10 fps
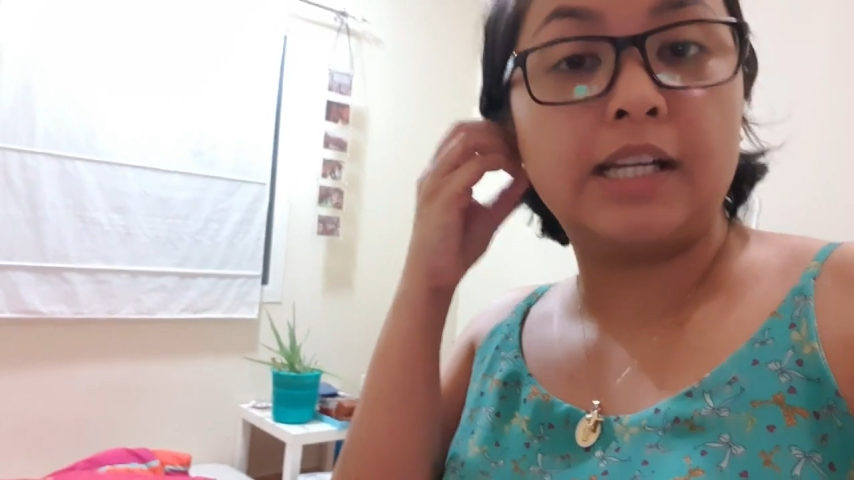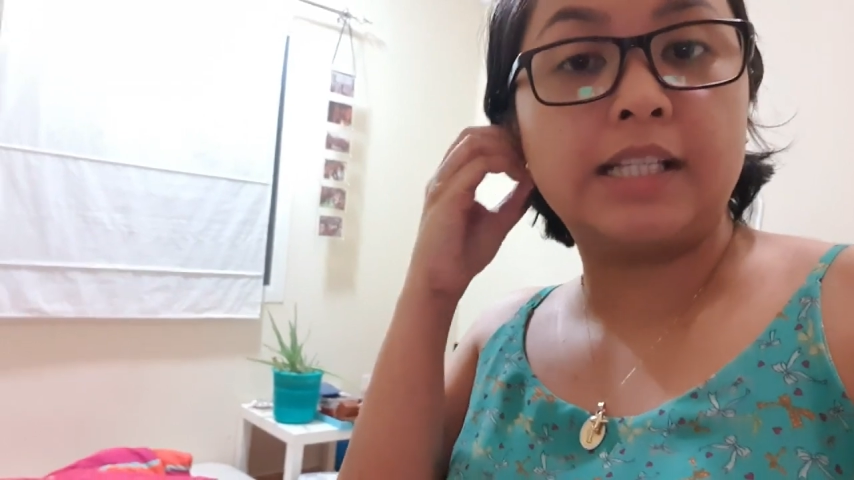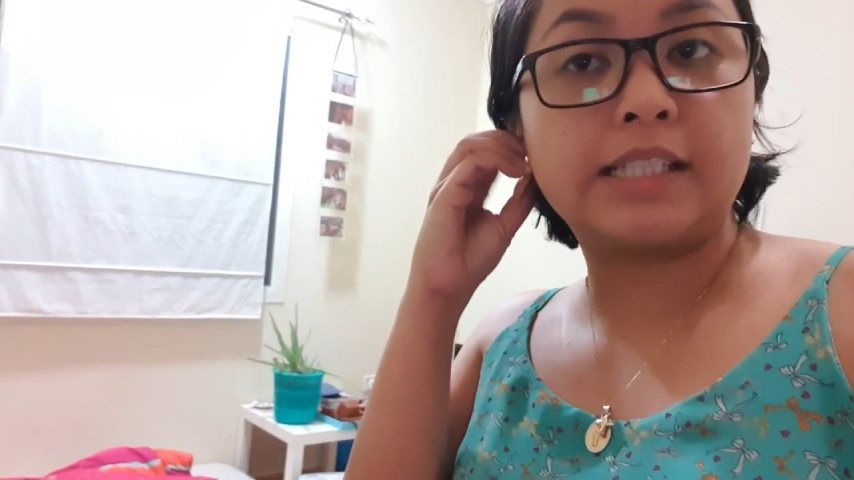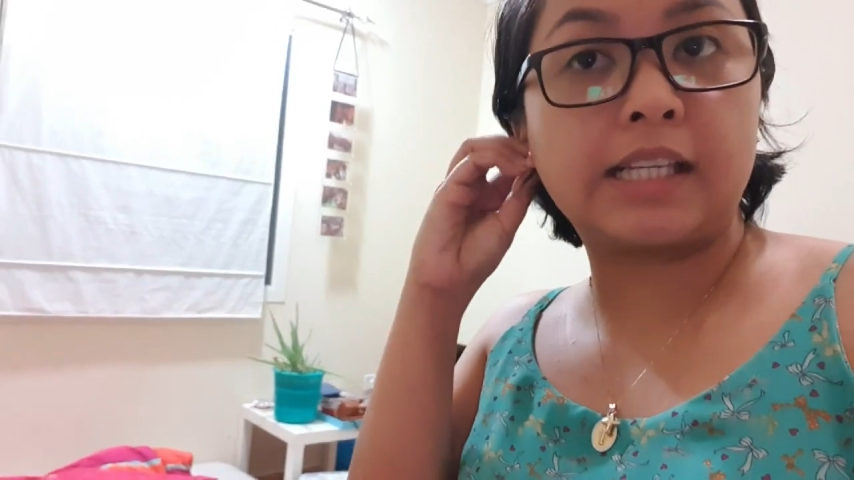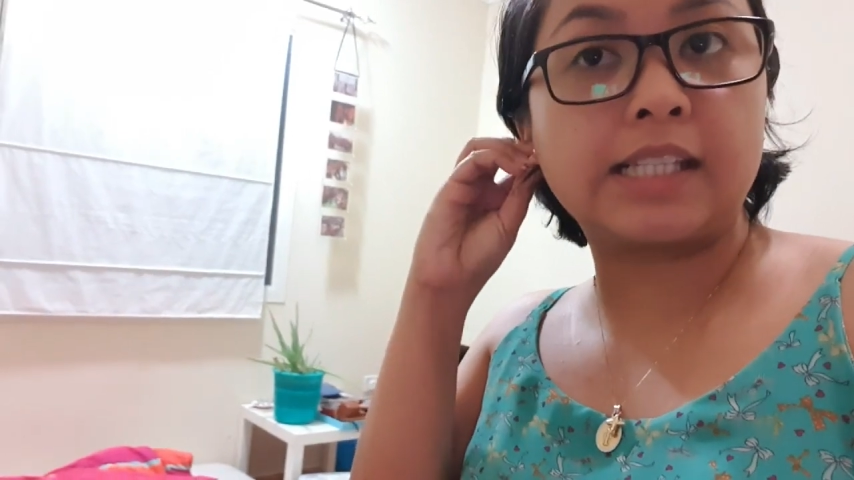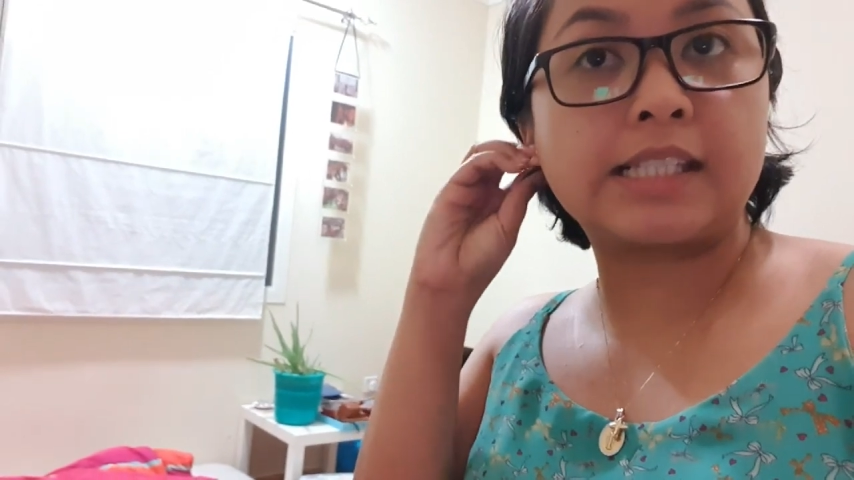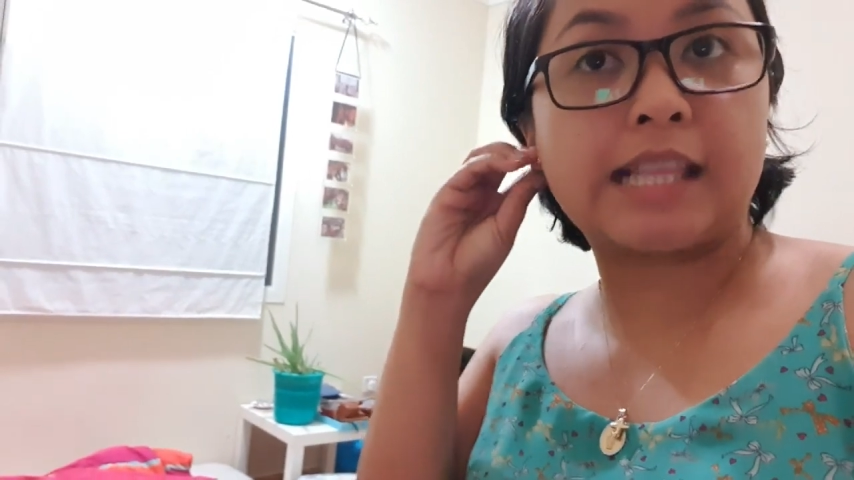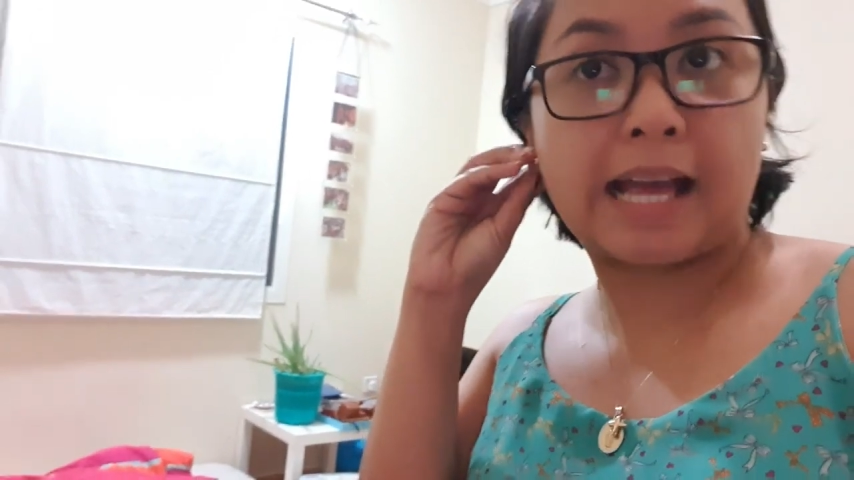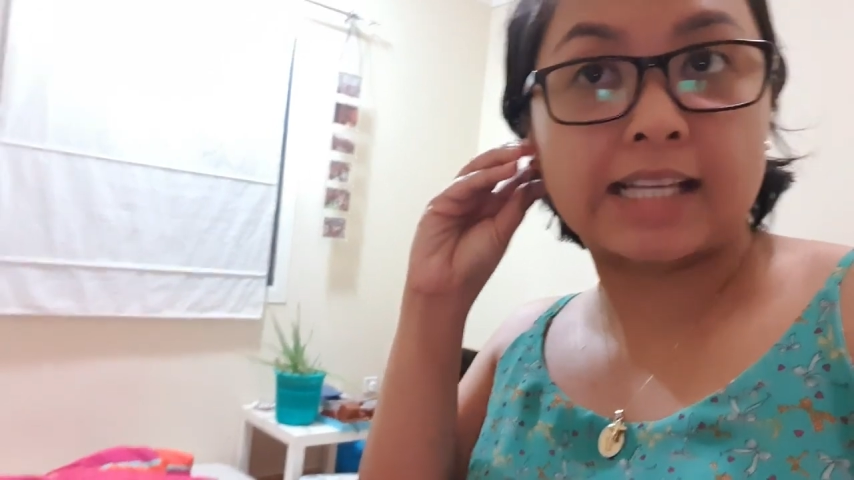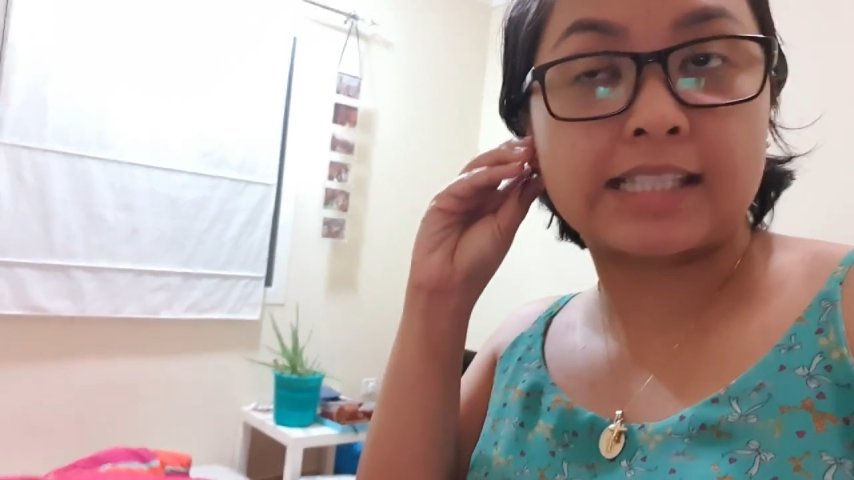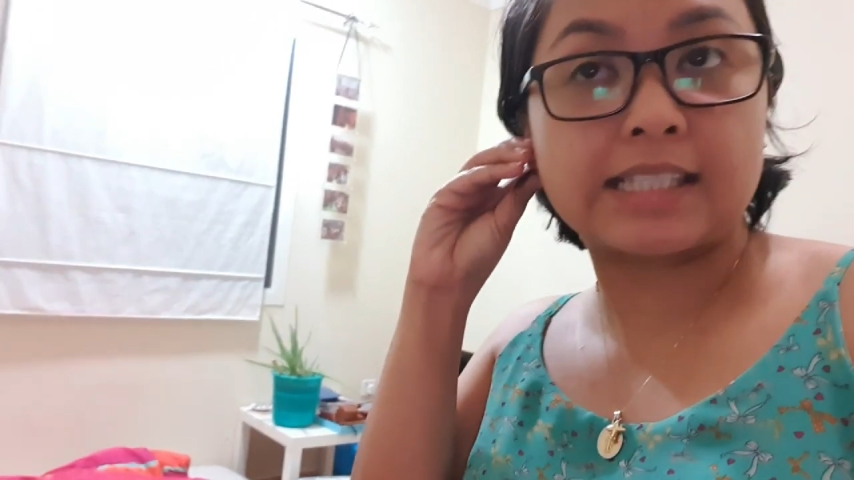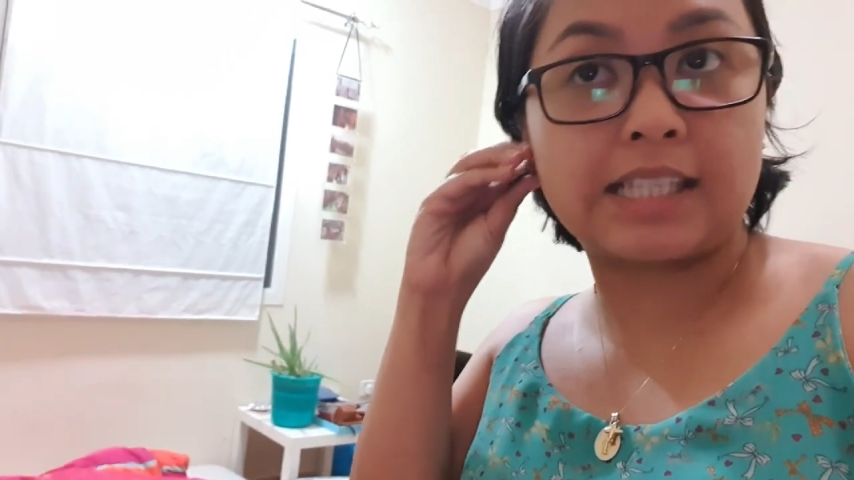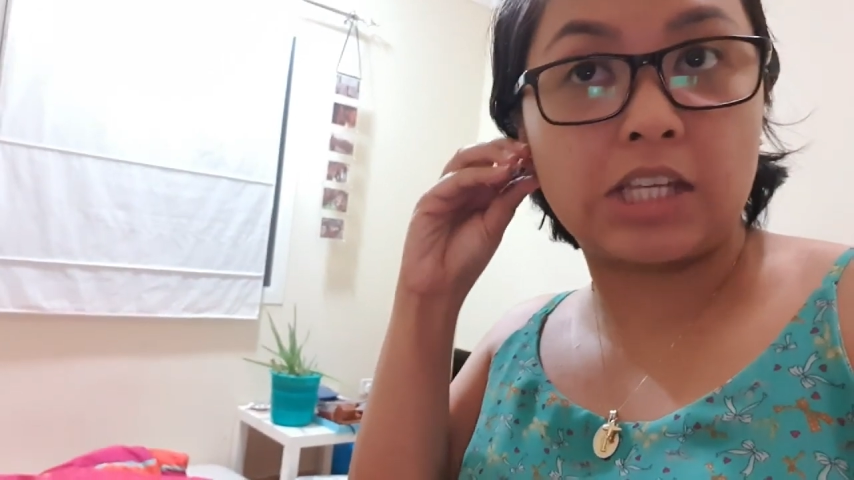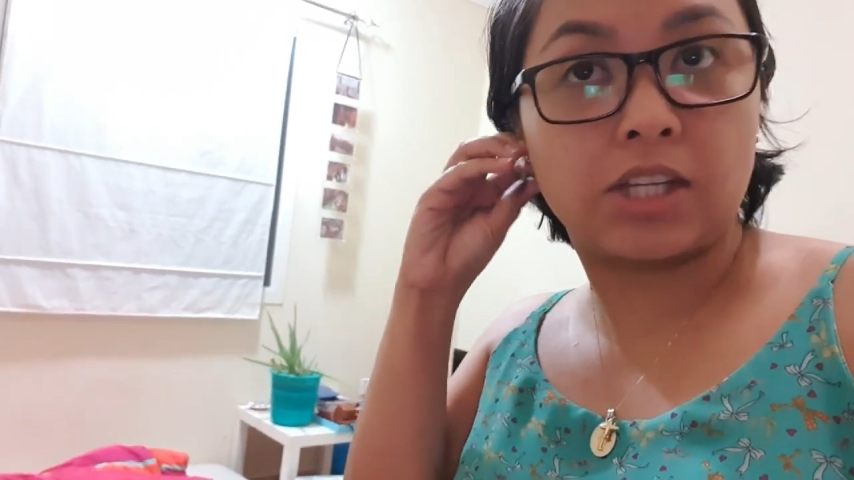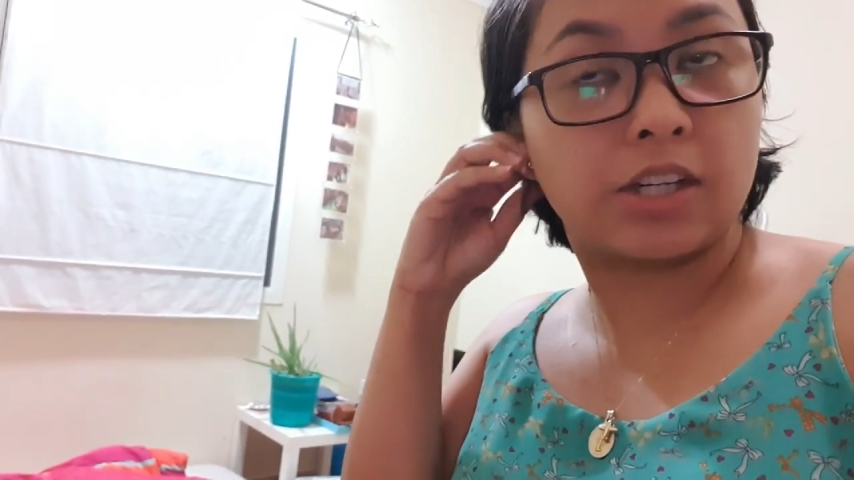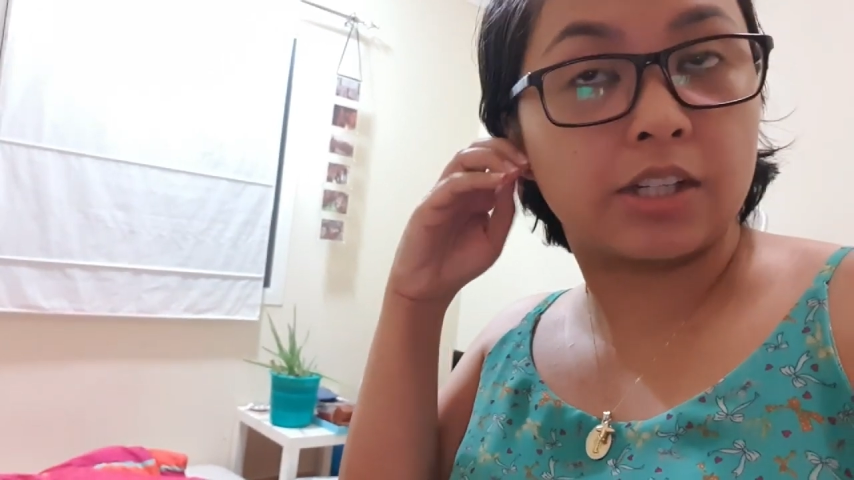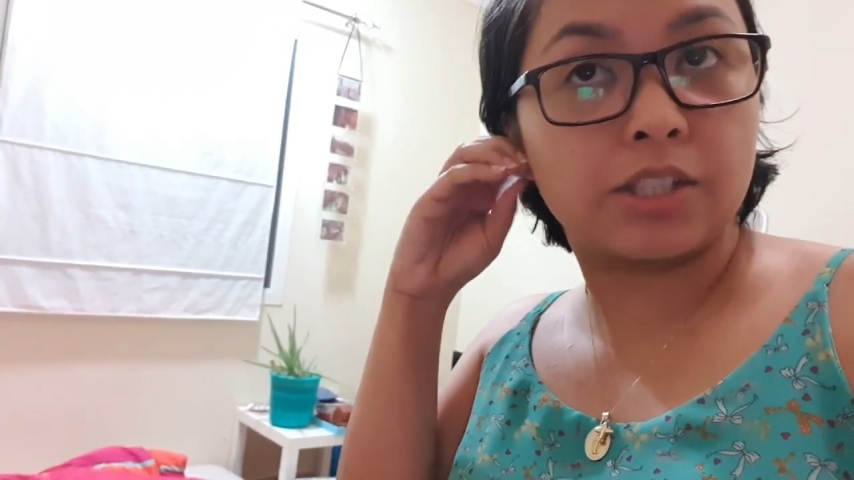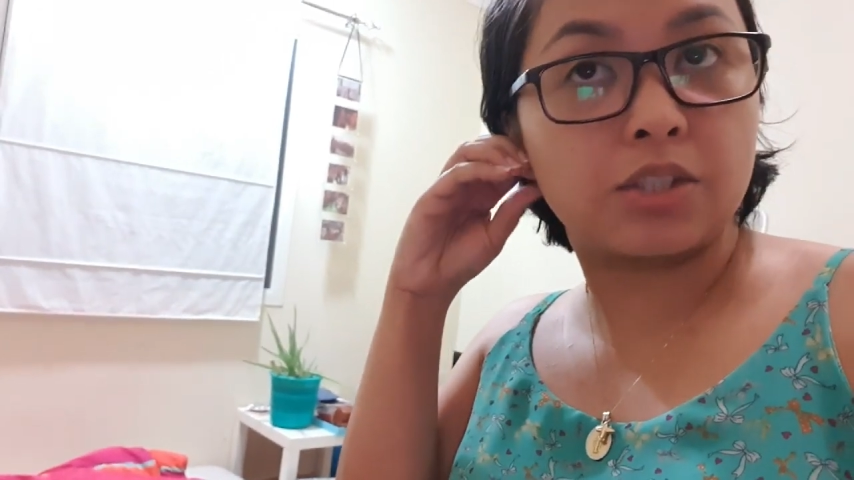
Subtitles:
since last year,